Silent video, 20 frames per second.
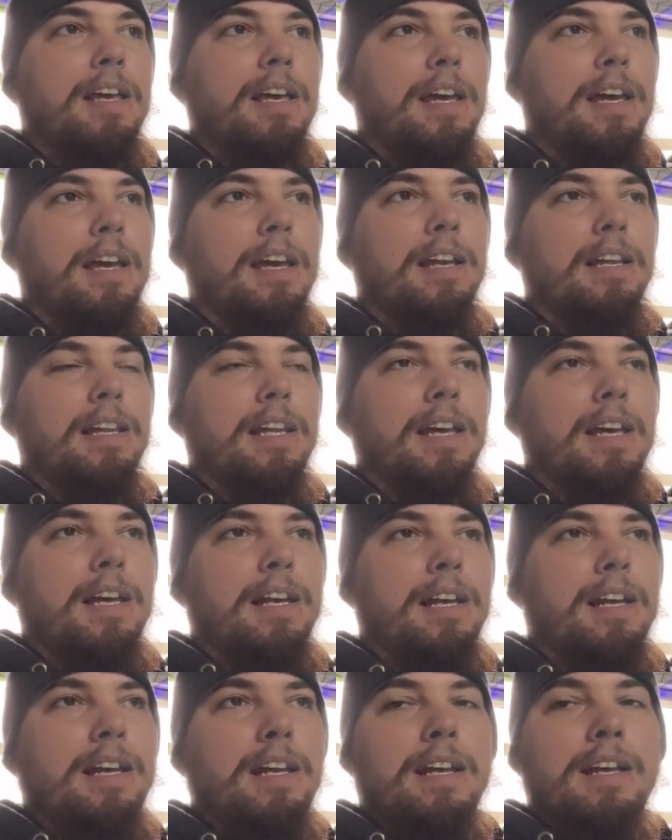And
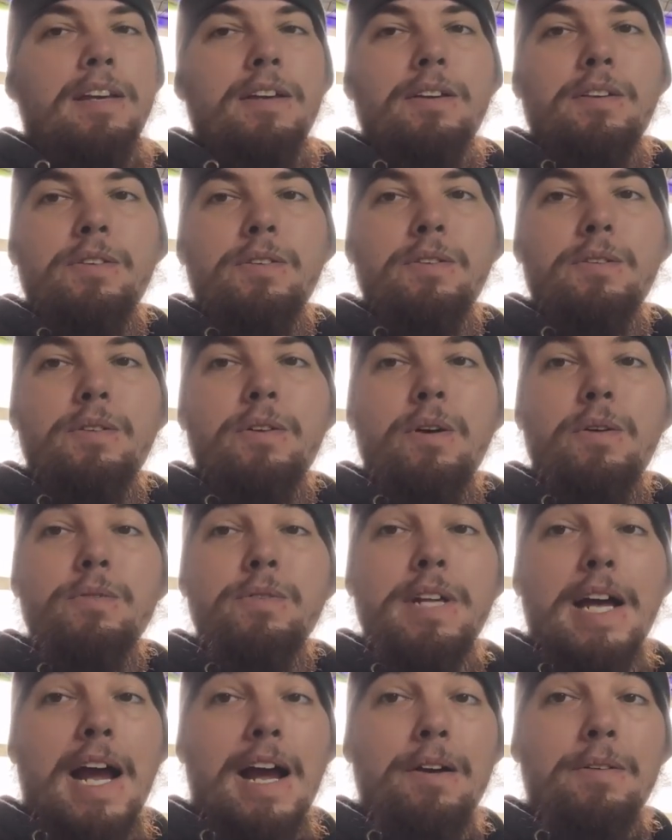then you go
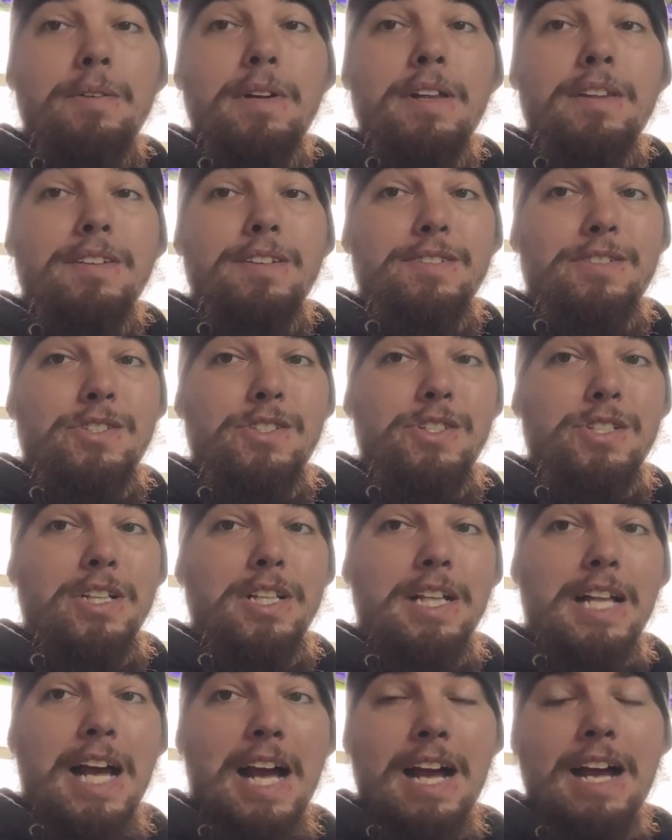down the
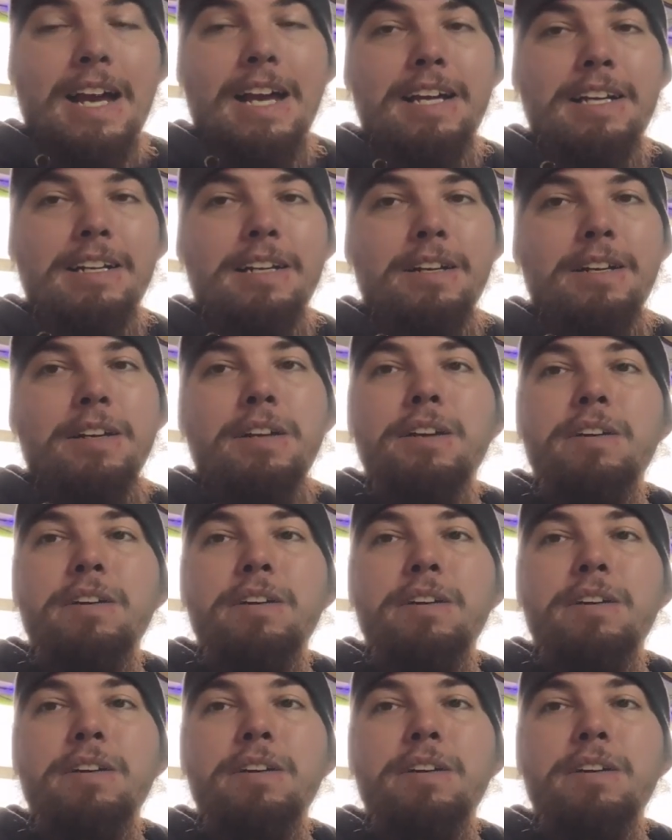slide